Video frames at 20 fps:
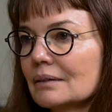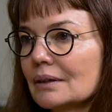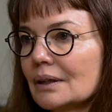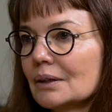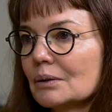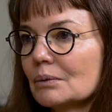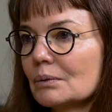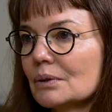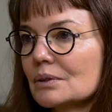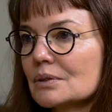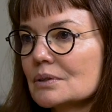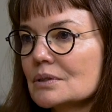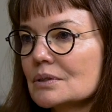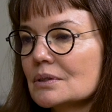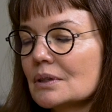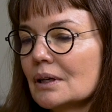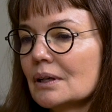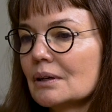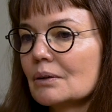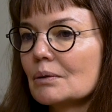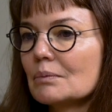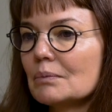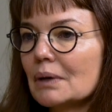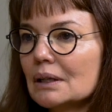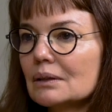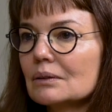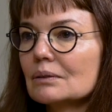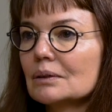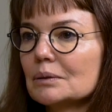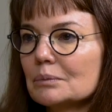It was
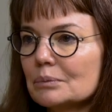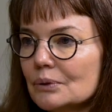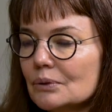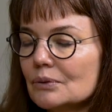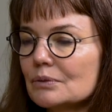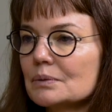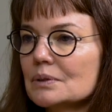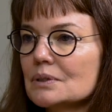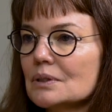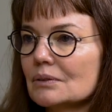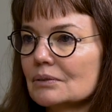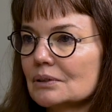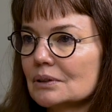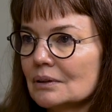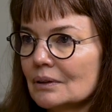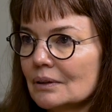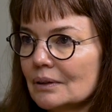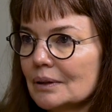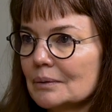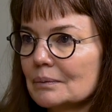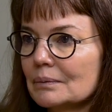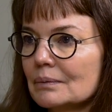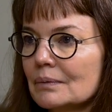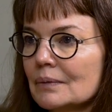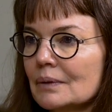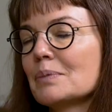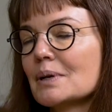incremental improvements over time.